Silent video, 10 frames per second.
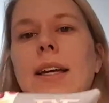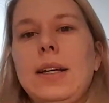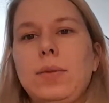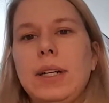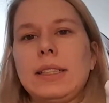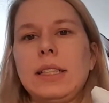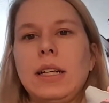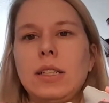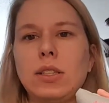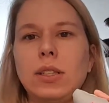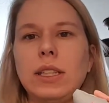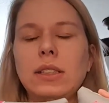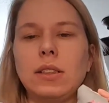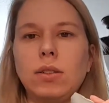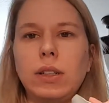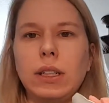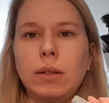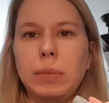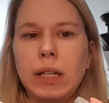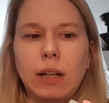Anyways, so these are going
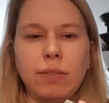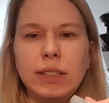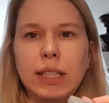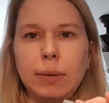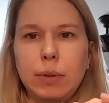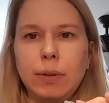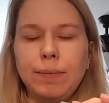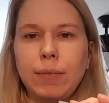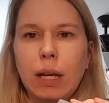on my coffee table.